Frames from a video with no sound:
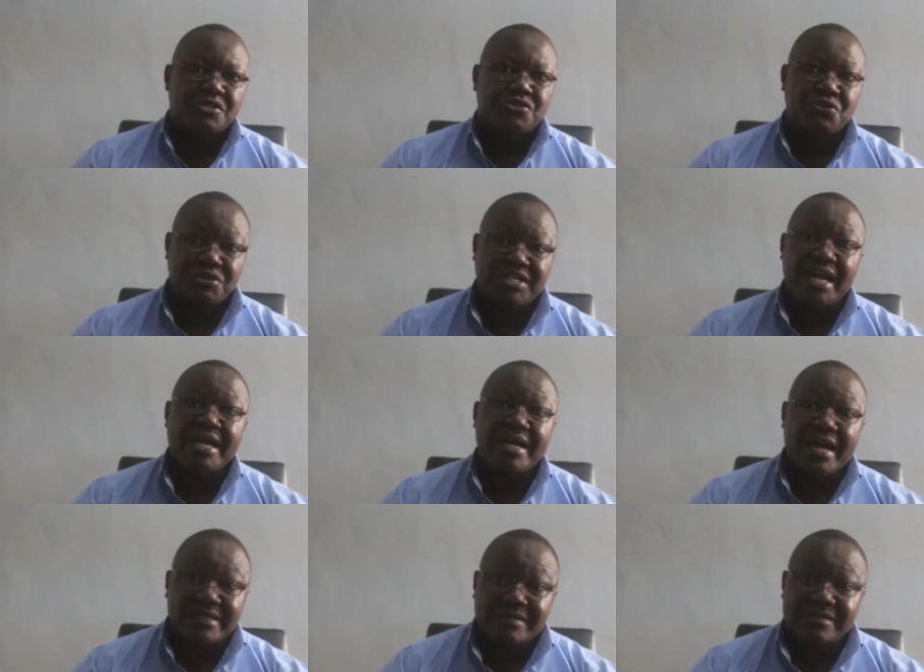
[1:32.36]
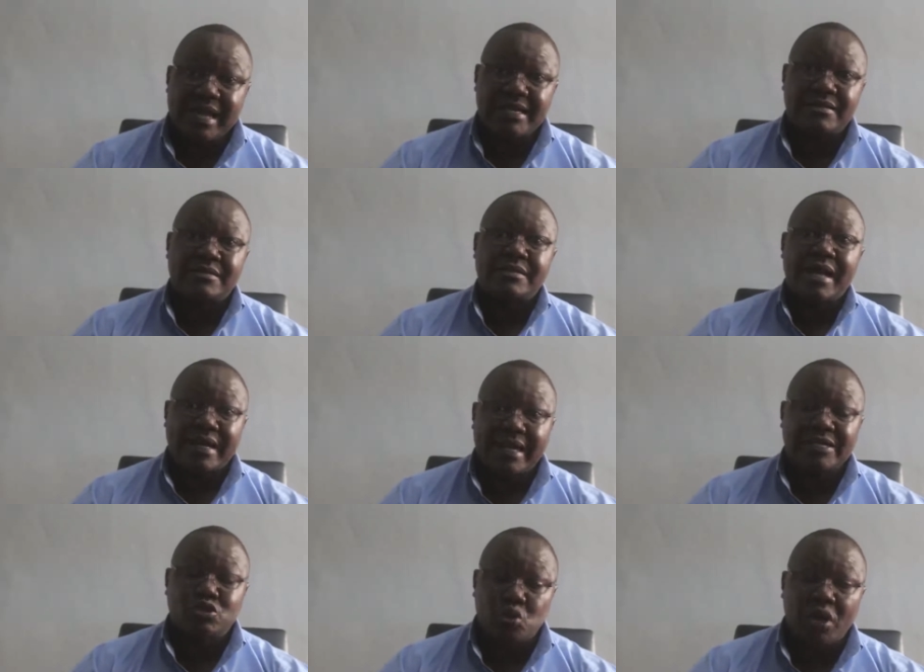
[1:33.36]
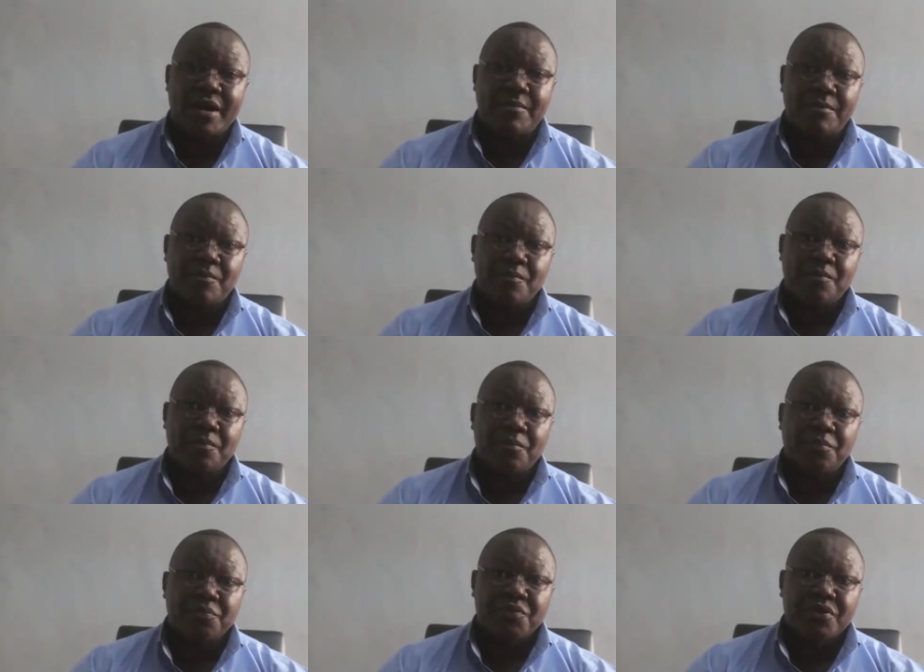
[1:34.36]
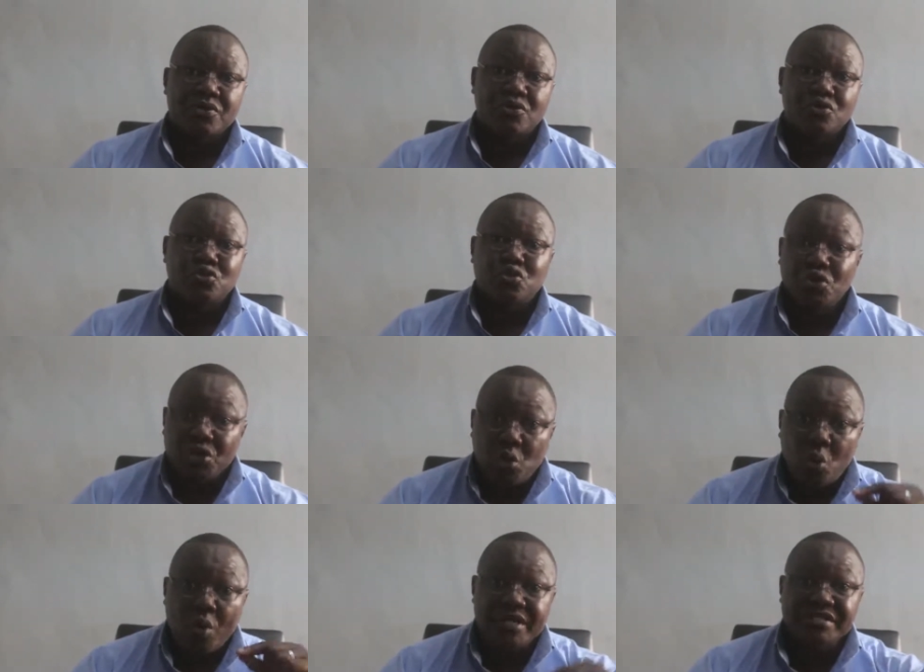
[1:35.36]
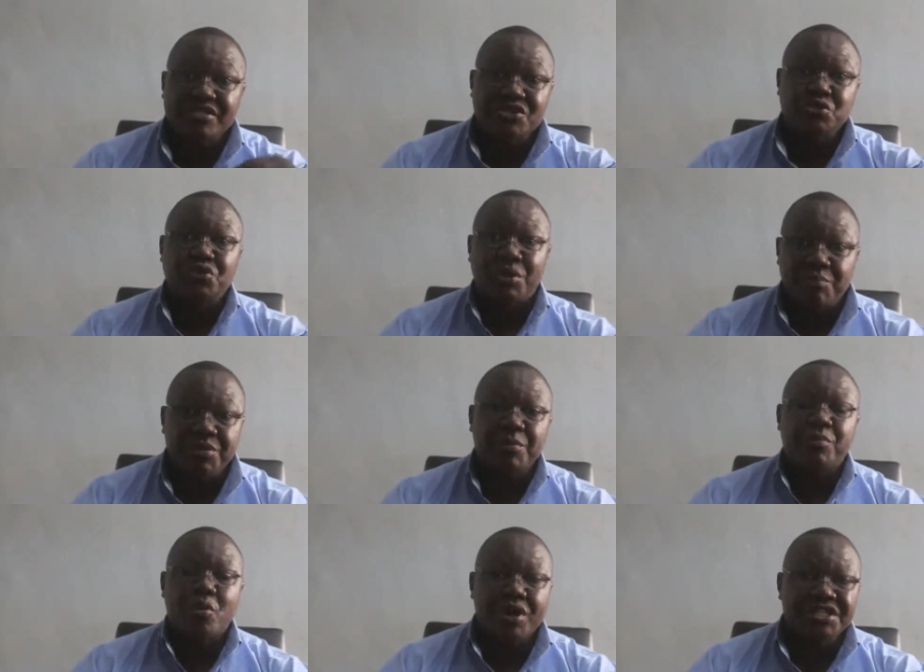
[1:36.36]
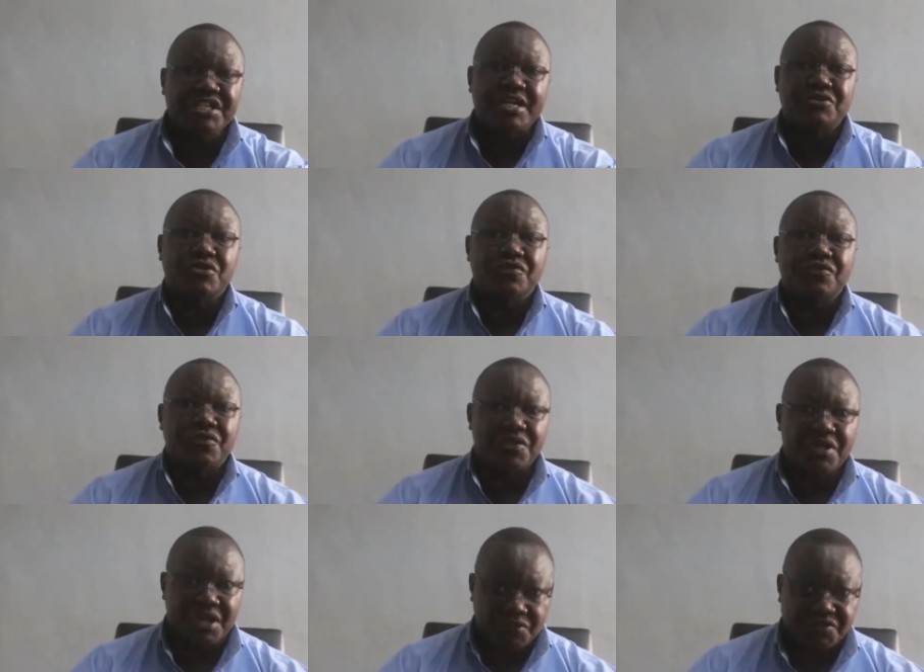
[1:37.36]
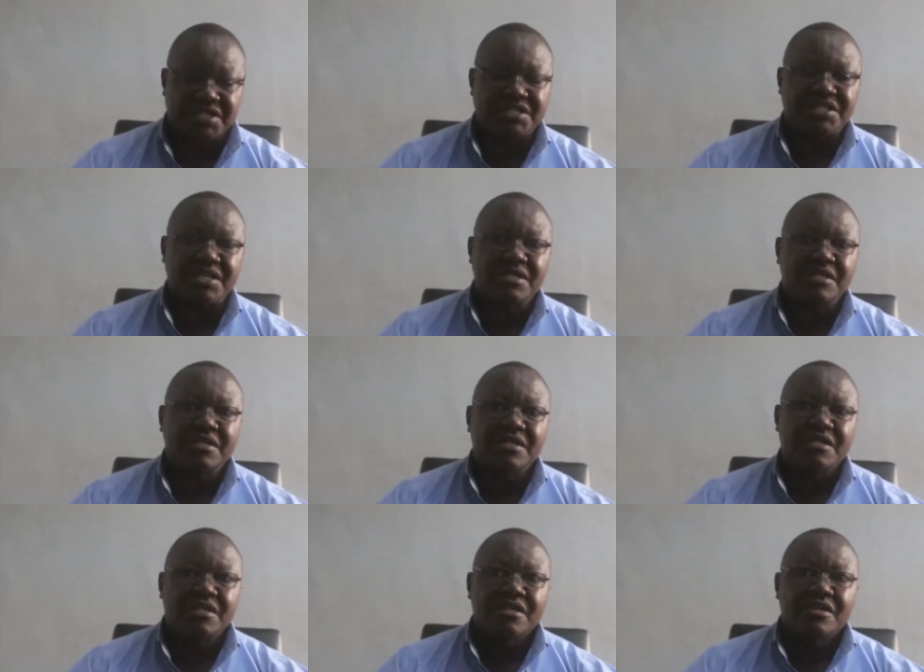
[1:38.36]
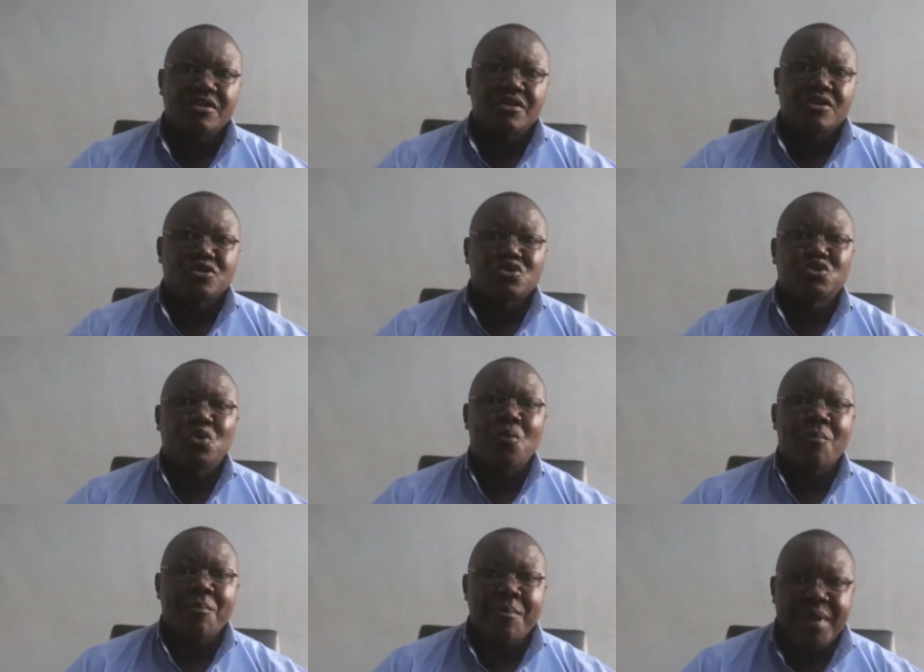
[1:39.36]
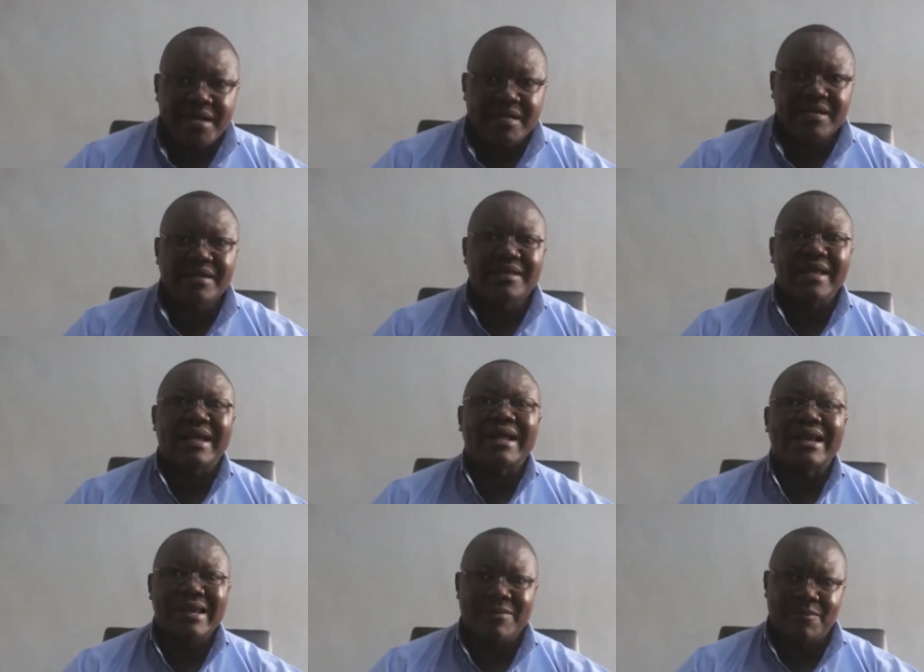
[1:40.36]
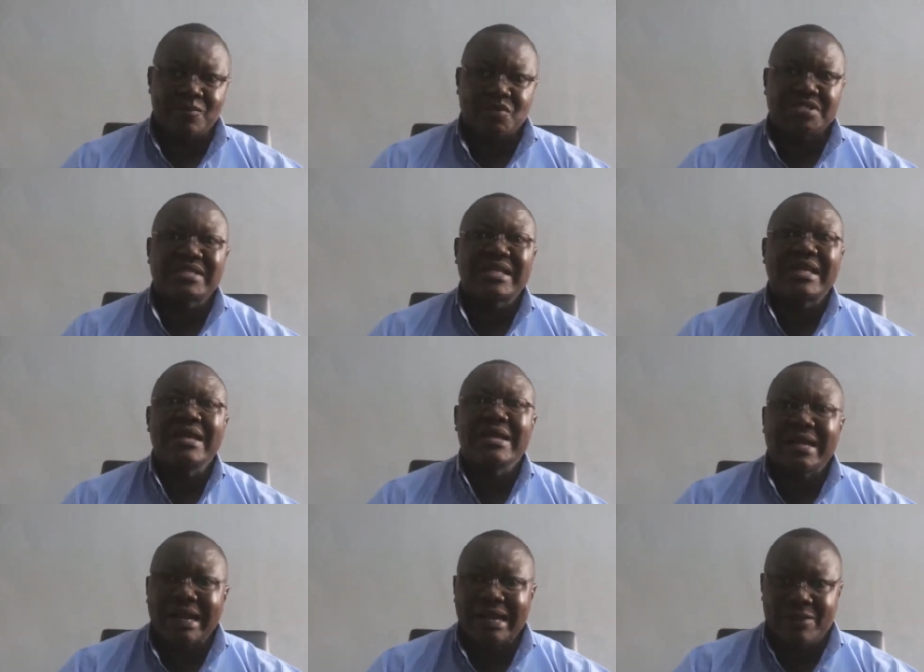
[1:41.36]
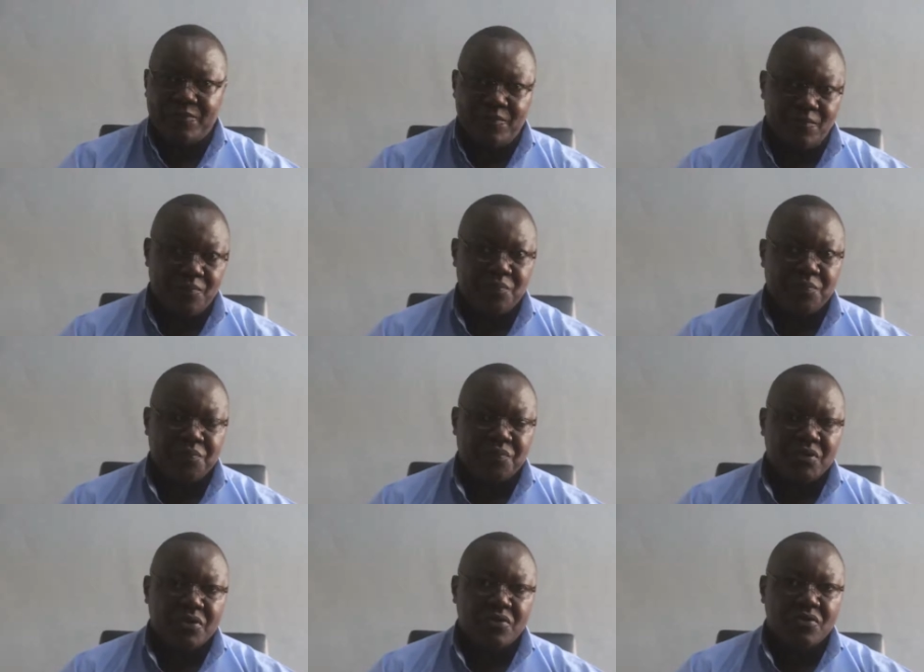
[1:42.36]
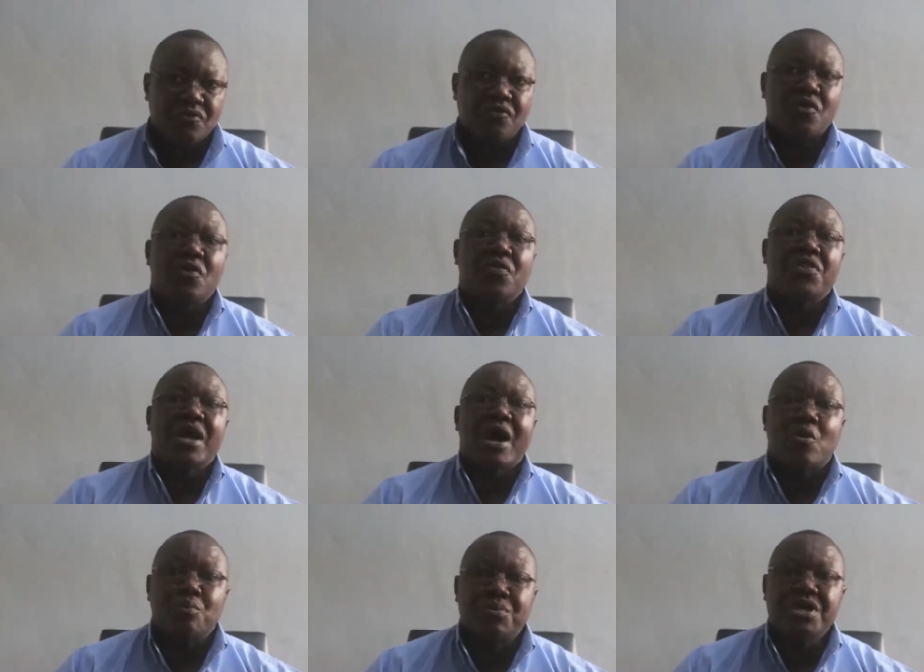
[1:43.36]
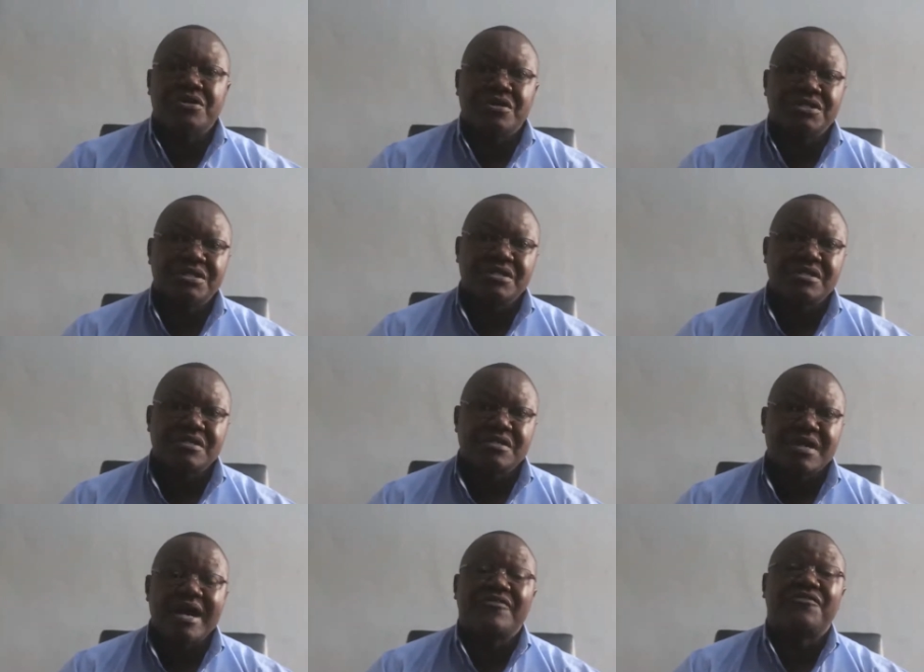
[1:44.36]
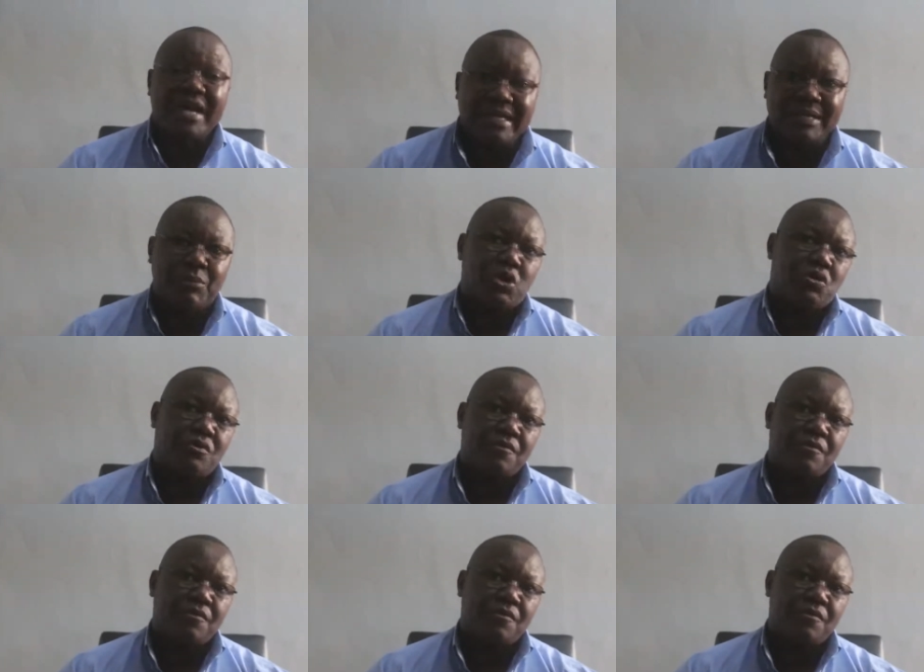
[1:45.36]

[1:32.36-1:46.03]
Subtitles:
Today I decide again to come to request you, the people in charge of the health sector, to make the skin cream for the albinos available.